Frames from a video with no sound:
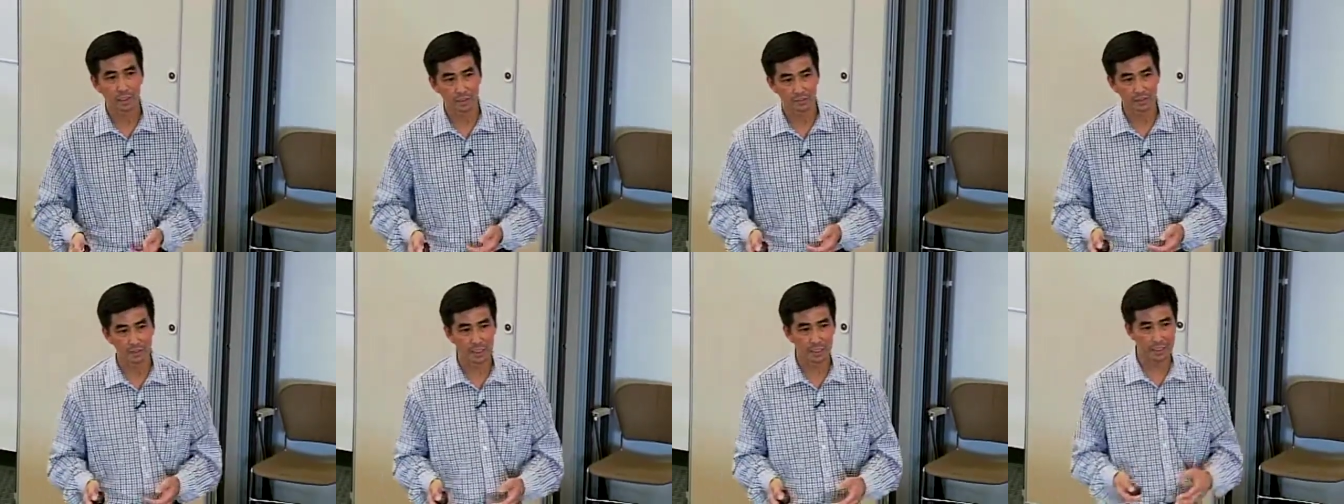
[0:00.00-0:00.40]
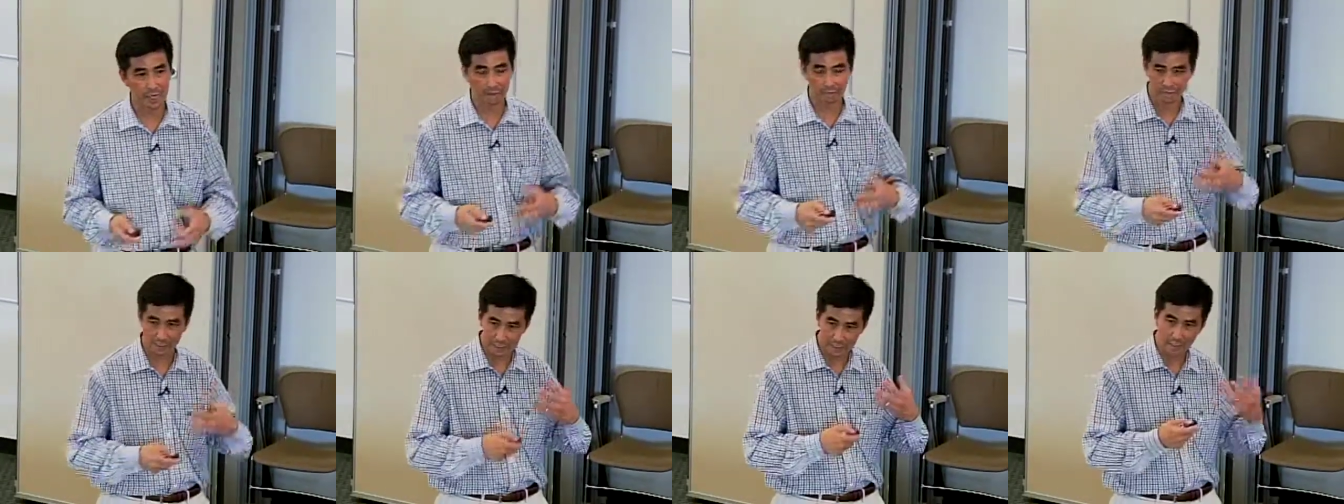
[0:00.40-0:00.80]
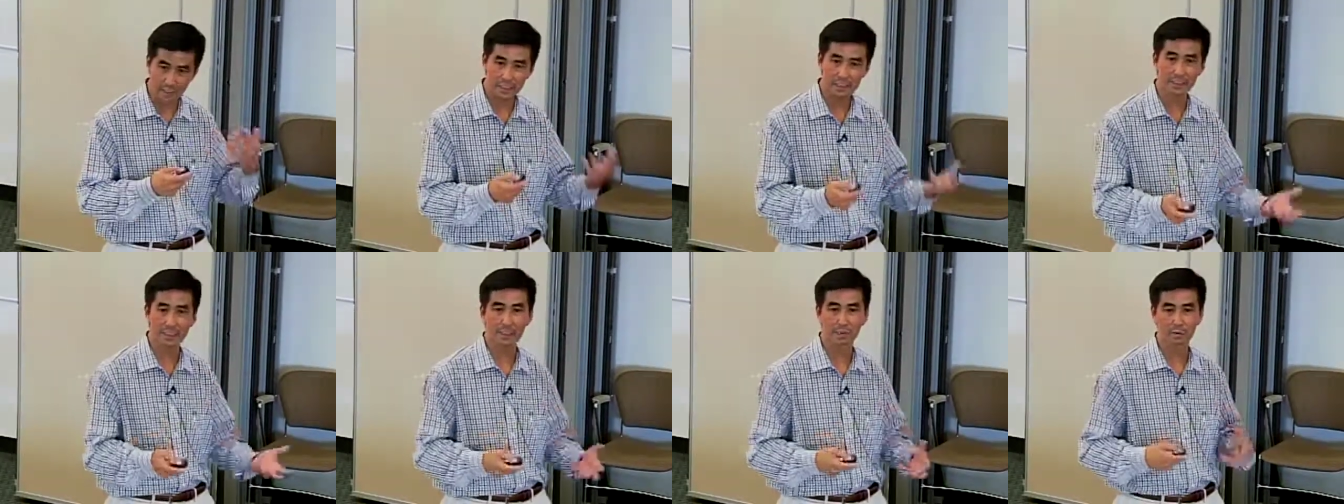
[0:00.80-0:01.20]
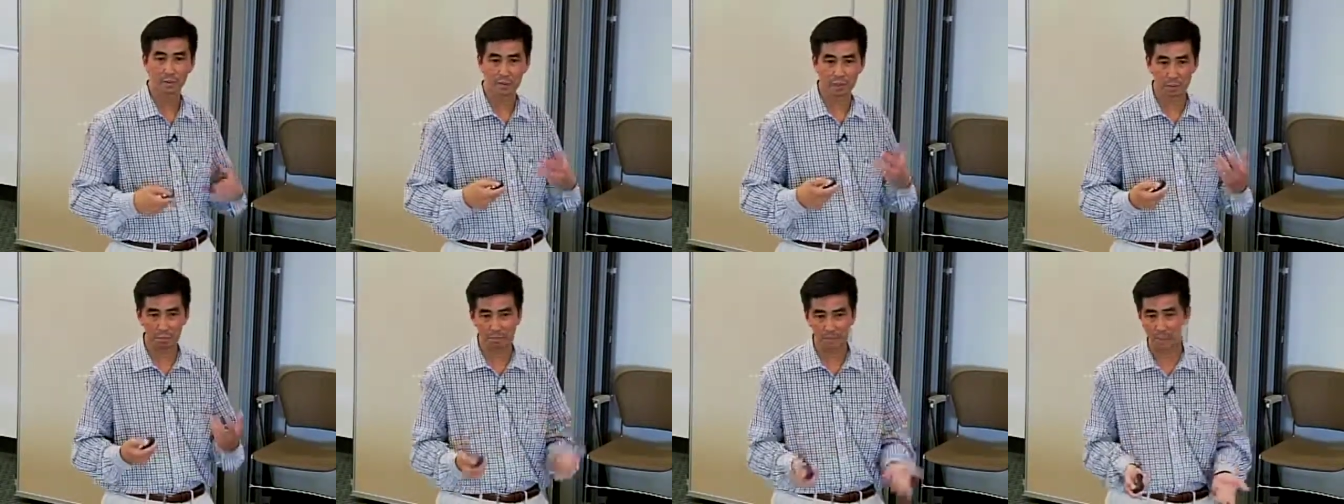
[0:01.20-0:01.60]
of the kid having anything that
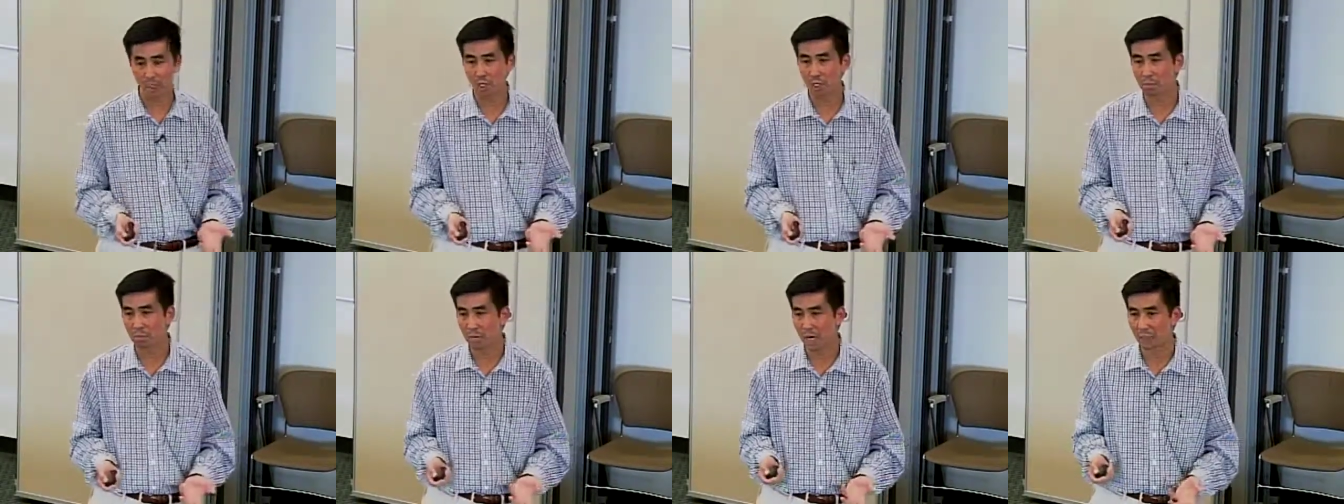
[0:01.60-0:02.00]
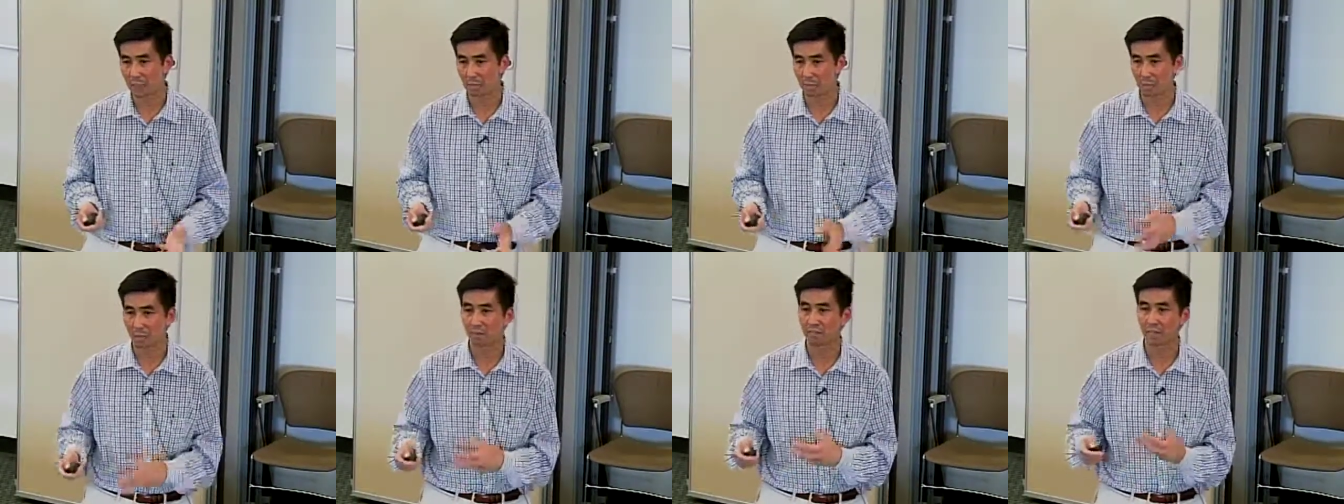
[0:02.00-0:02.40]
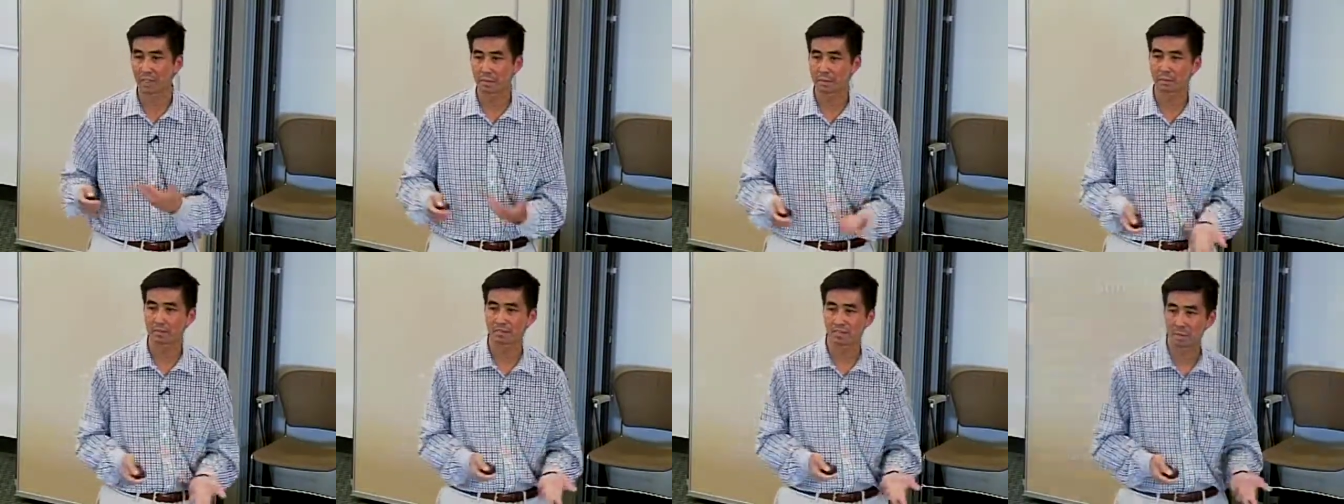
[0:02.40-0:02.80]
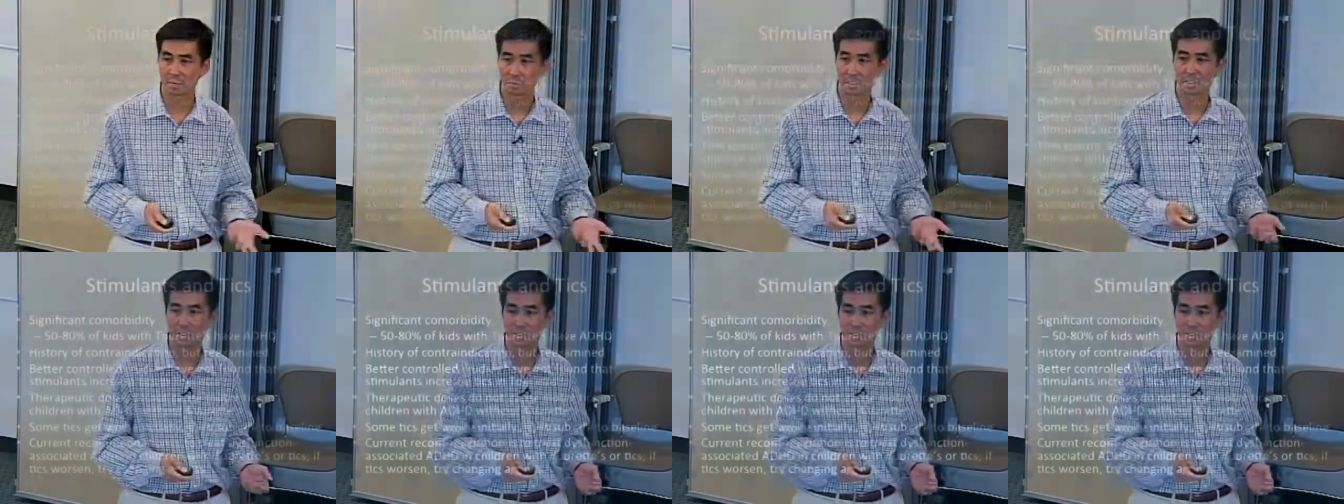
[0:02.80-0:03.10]
resembles a heart problem or fam family